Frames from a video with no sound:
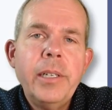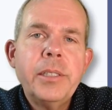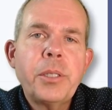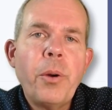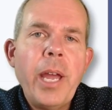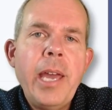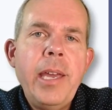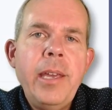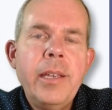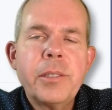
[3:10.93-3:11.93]
So
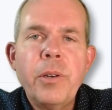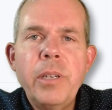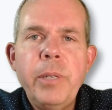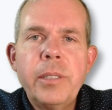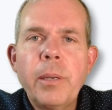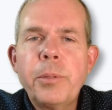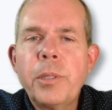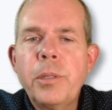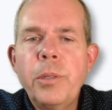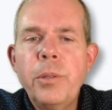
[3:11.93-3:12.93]
A is going to be
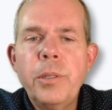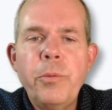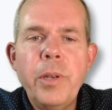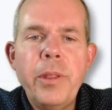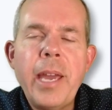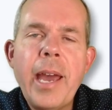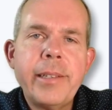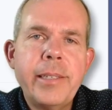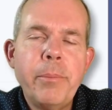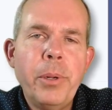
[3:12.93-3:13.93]
substituted with the
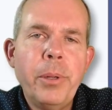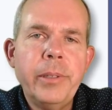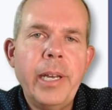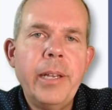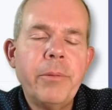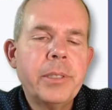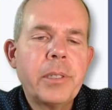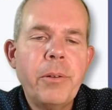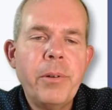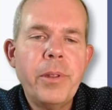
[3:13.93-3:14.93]
at symbol, and let's
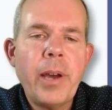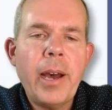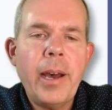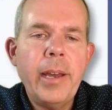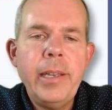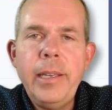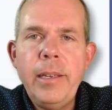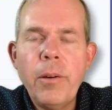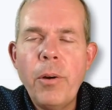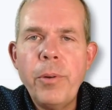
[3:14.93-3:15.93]
go with I,
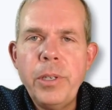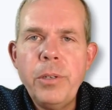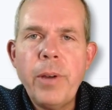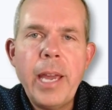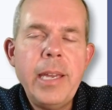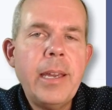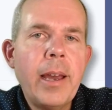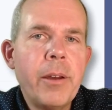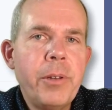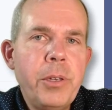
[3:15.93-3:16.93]
E, O, and U, A, E,
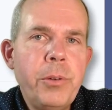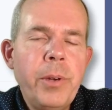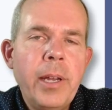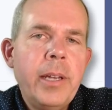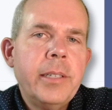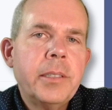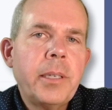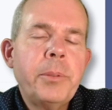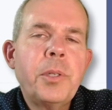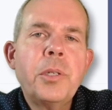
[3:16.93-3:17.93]
I, O, U,
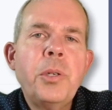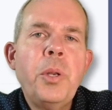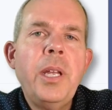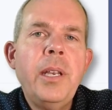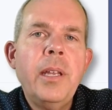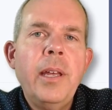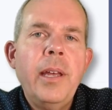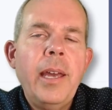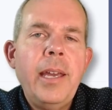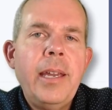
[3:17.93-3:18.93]
substituting
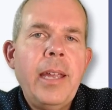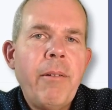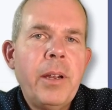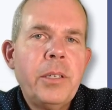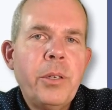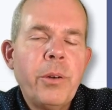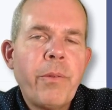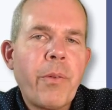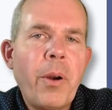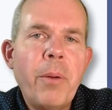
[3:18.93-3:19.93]
a character
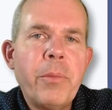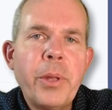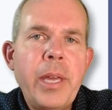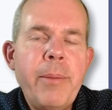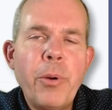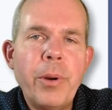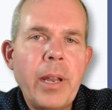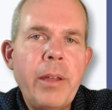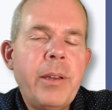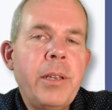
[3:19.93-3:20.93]
from the keyboard.
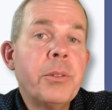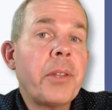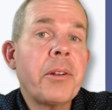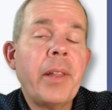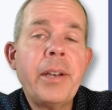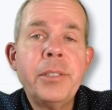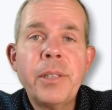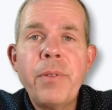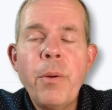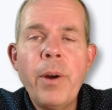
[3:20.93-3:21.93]
Now you can use other letters
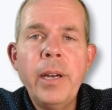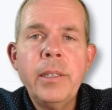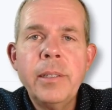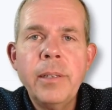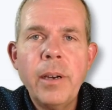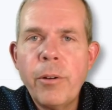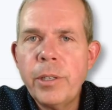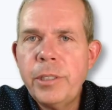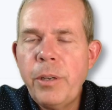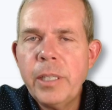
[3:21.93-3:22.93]
if you want, or
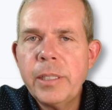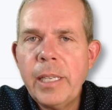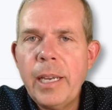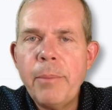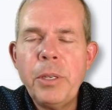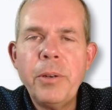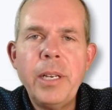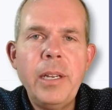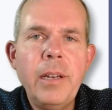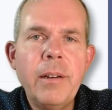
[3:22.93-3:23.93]
as you can see I'm doing
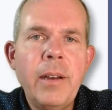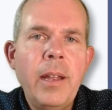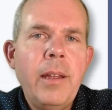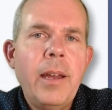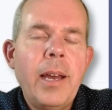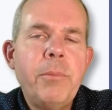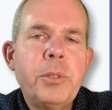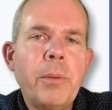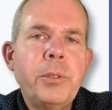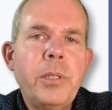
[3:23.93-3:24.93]
here, I'm
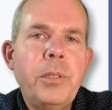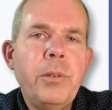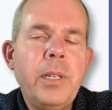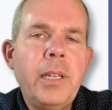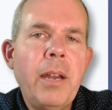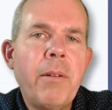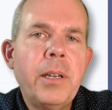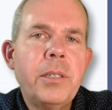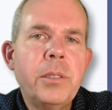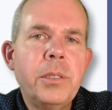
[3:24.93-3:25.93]
substituting
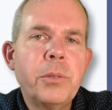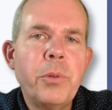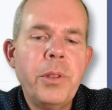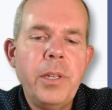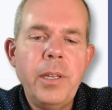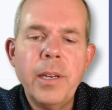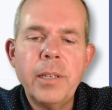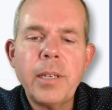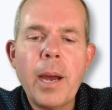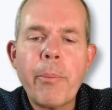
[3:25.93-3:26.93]
characters with the
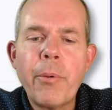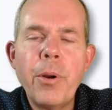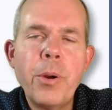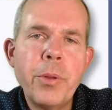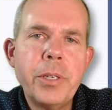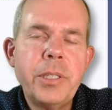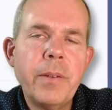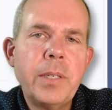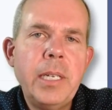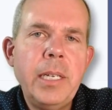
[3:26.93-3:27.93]
top row, with the
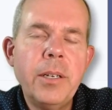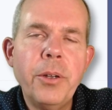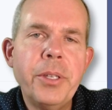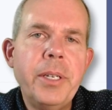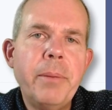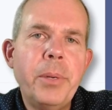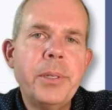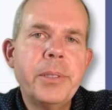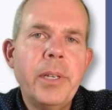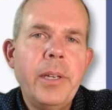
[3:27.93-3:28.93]
shift key and all the
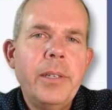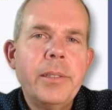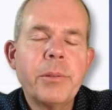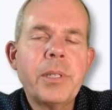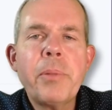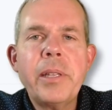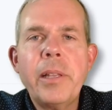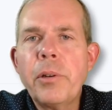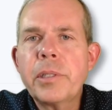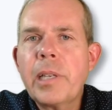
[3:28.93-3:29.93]
numbers. So something
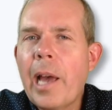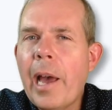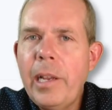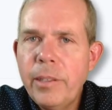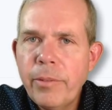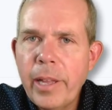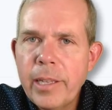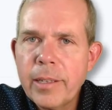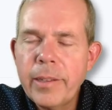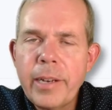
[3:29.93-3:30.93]
that looks kind of
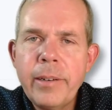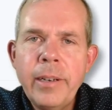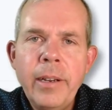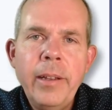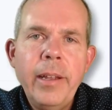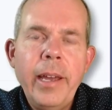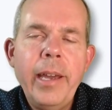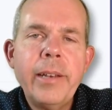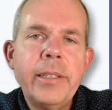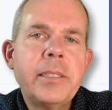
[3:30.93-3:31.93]
like the letter,
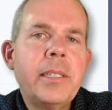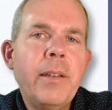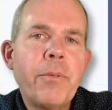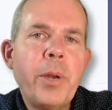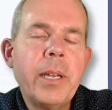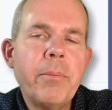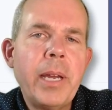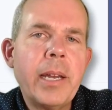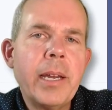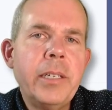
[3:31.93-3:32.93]
and let's see if we can
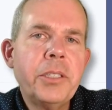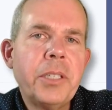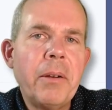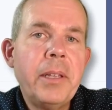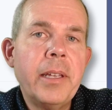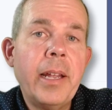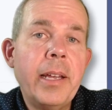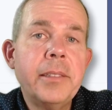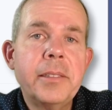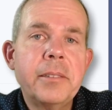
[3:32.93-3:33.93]
make a dictionary that
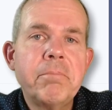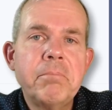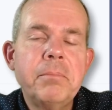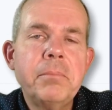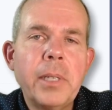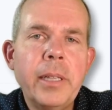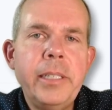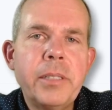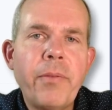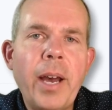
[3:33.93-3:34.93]
has at
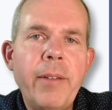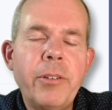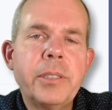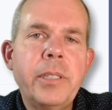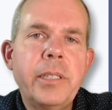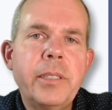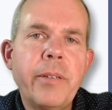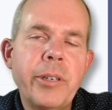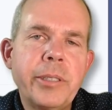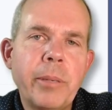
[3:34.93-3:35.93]
least 5 or 6
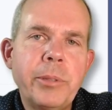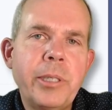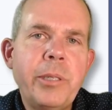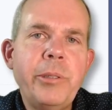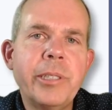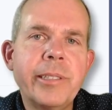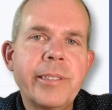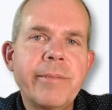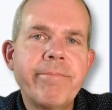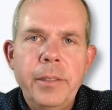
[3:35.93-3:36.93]
different
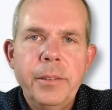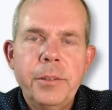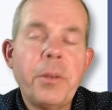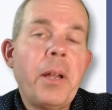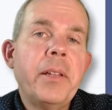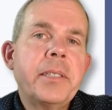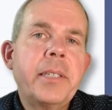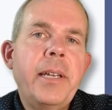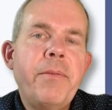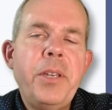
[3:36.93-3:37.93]
substitutions. So now let's
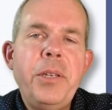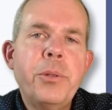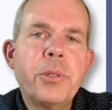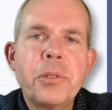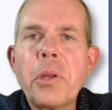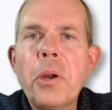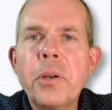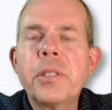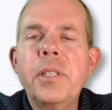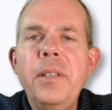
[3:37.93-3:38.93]
give the users the
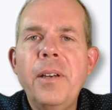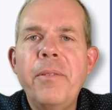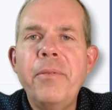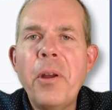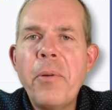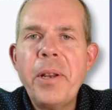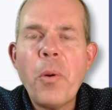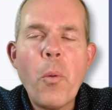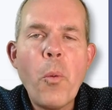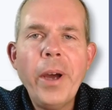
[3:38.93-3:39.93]
courtesy of knowing
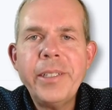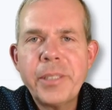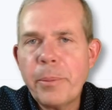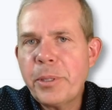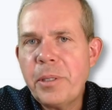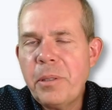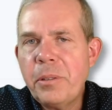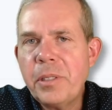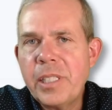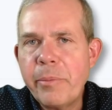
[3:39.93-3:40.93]
what
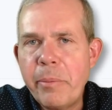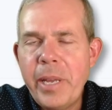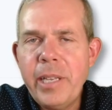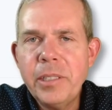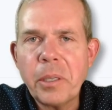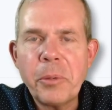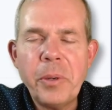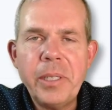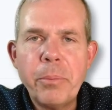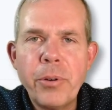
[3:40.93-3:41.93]
substitutions have been made. So I'm
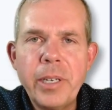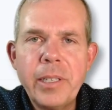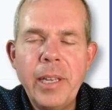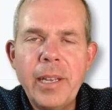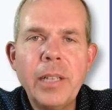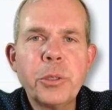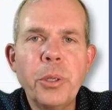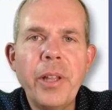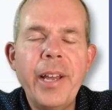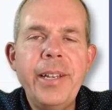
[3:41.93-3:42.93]
going to print a
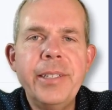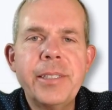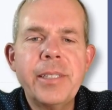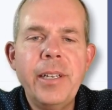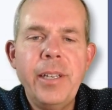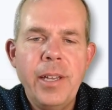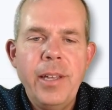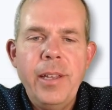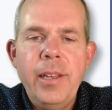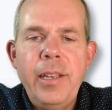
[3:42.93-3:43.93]
console line and say,
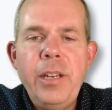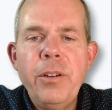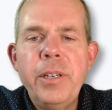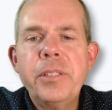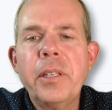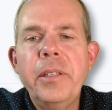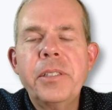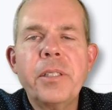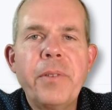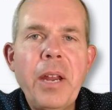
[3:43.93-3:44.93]
"Here is the
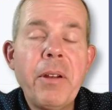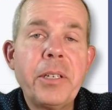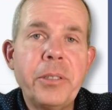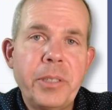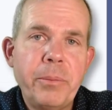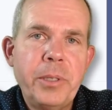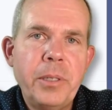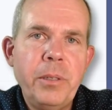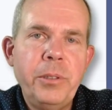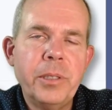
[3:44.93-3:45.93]
list of character
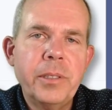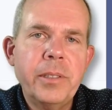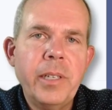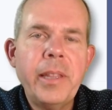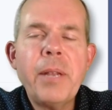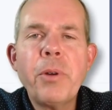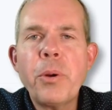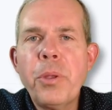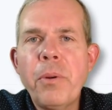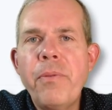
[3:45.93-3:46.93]
substitutions." And then we'll
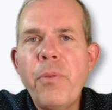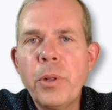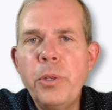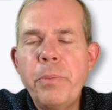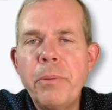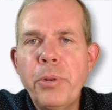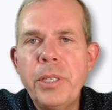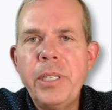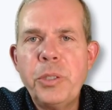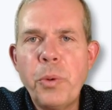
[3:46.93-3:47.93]
go through a for loop and
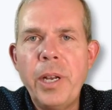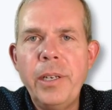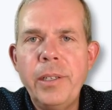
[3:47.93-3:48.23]
print each one.